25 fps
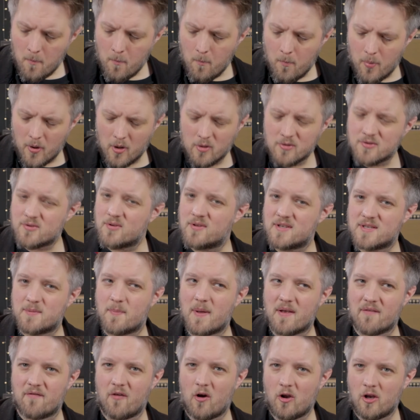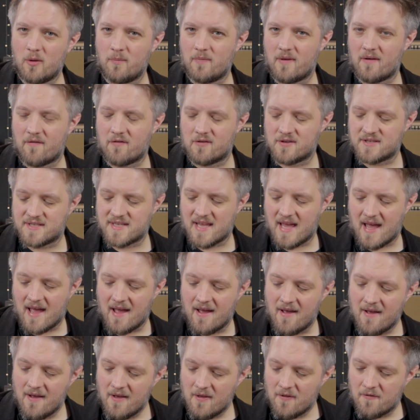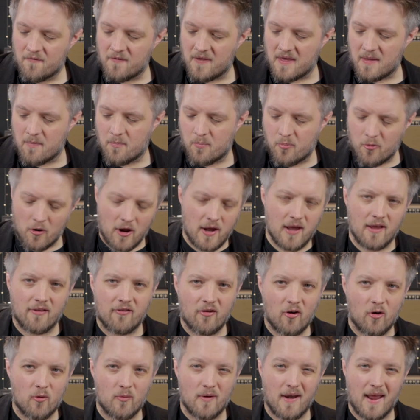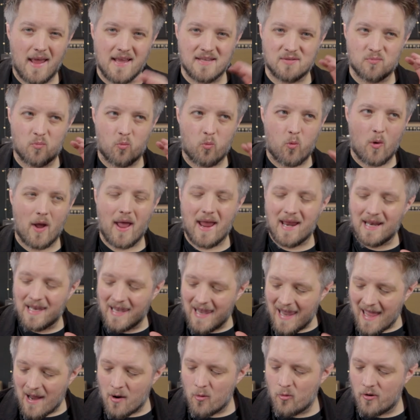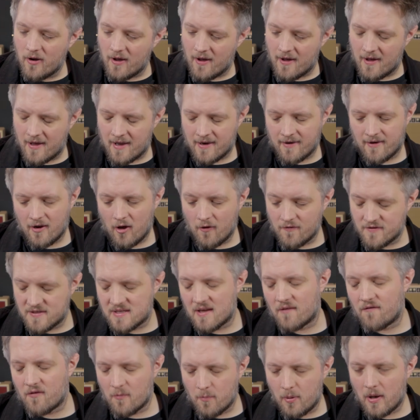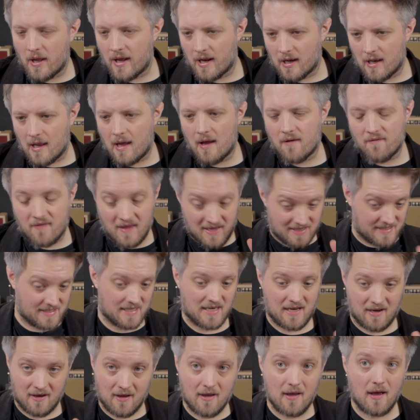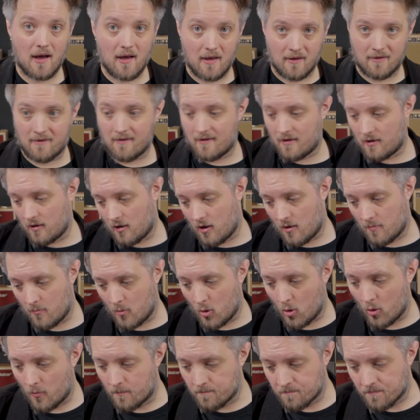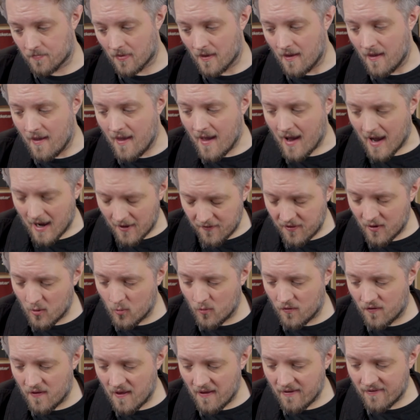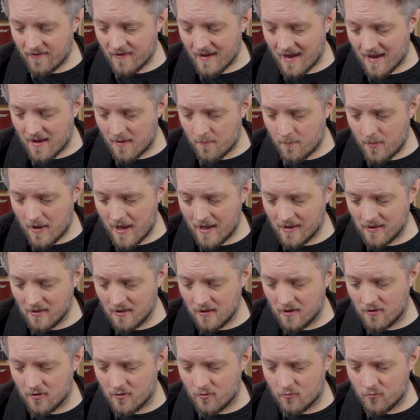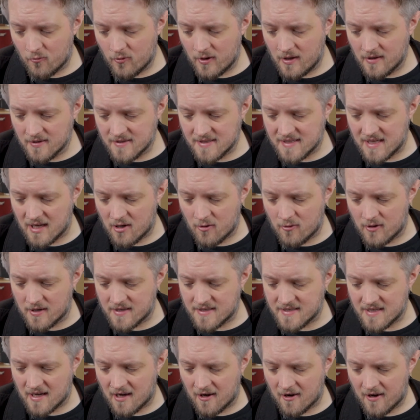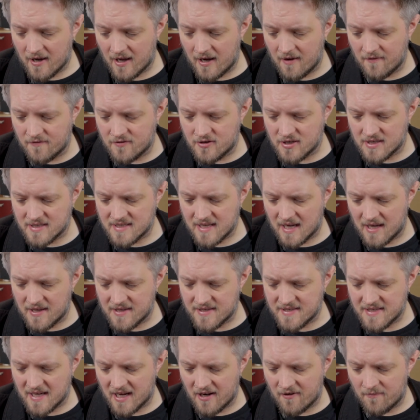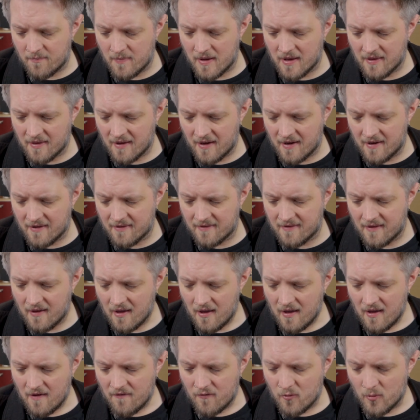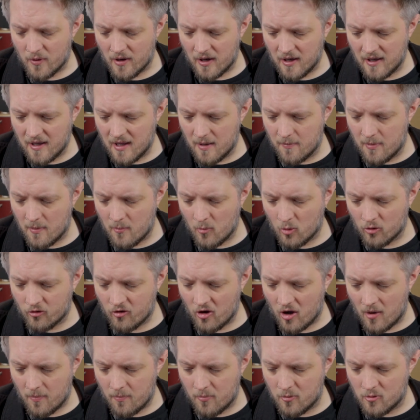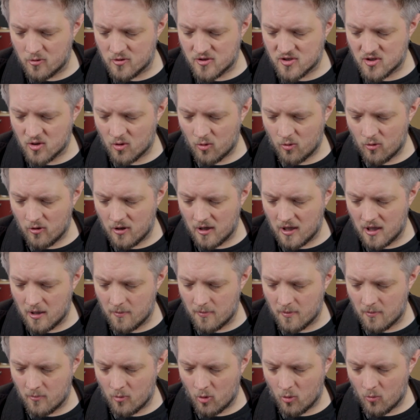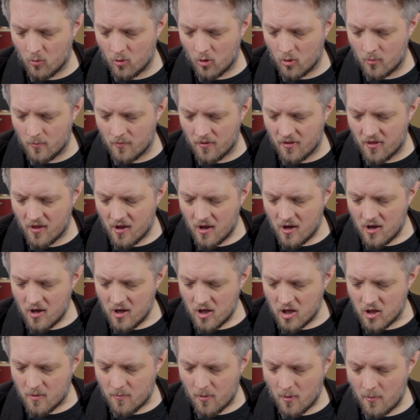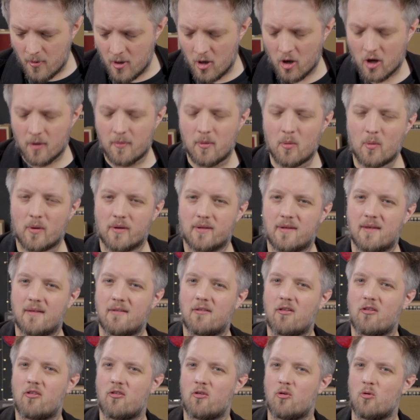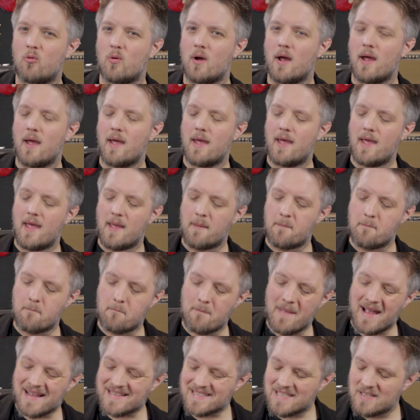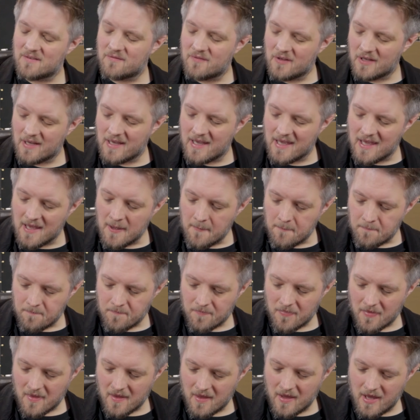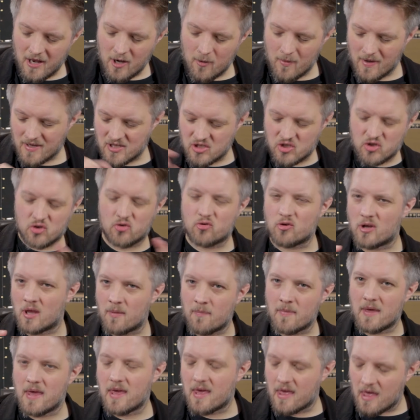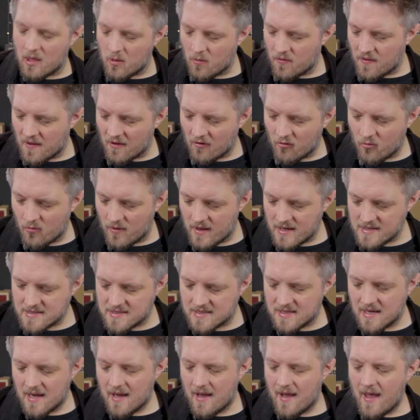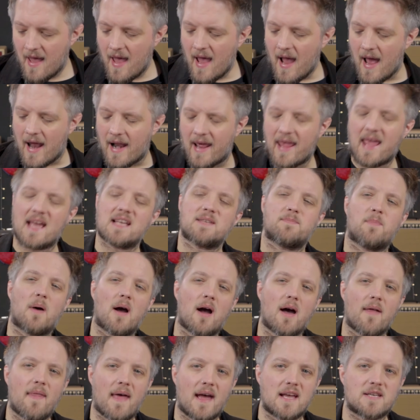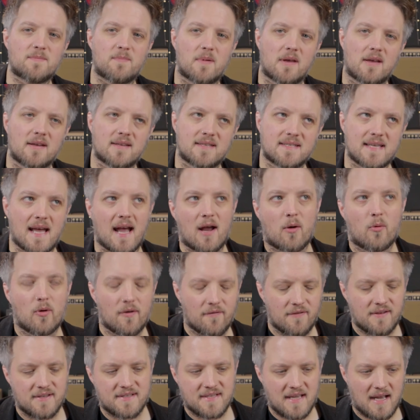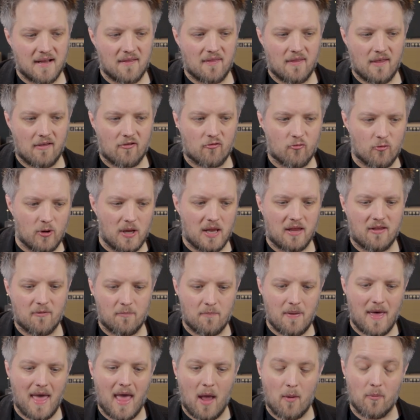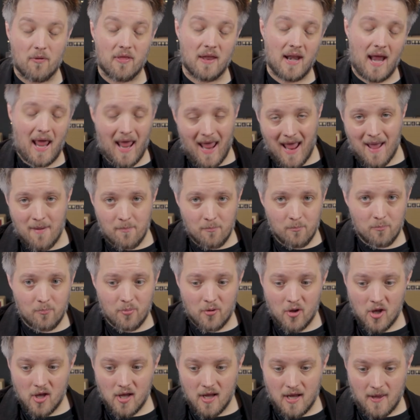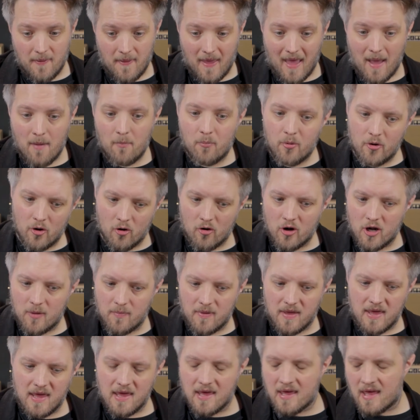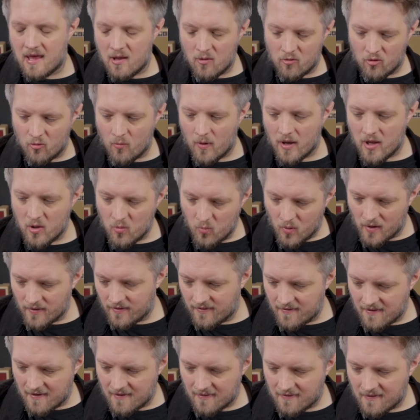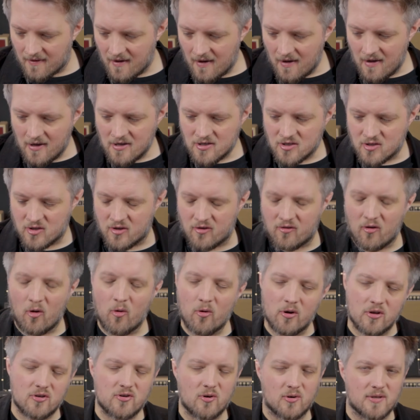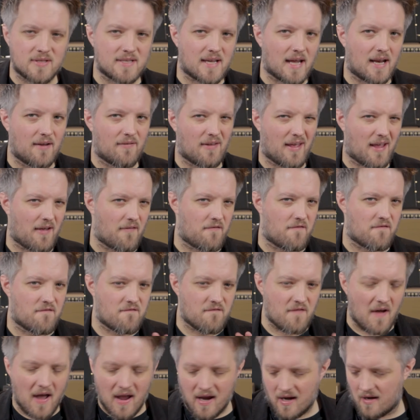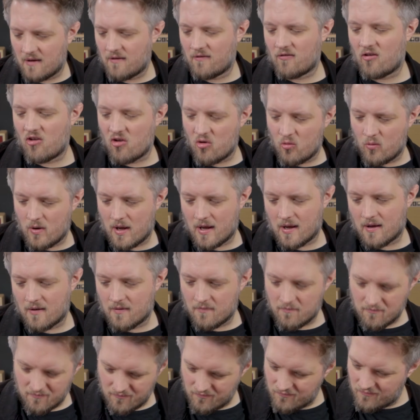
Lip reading: But also there's a big volume difference there. The brighter tone is way louder, and obviously if you're playing live, that's going to cut a lot more. I think with this pedal, the real secrets are kind of just either side of midnight. If you want a little bit more top boost or a little bit more warmth, you're probably not going to be wanting to do massively, extreme EQ things with this. And I guess part of that is because Zakk would have designed this really to pair with an amp, and the amp would already be EQ'd the way you want it. So the tone control is kind of like a fine-tuning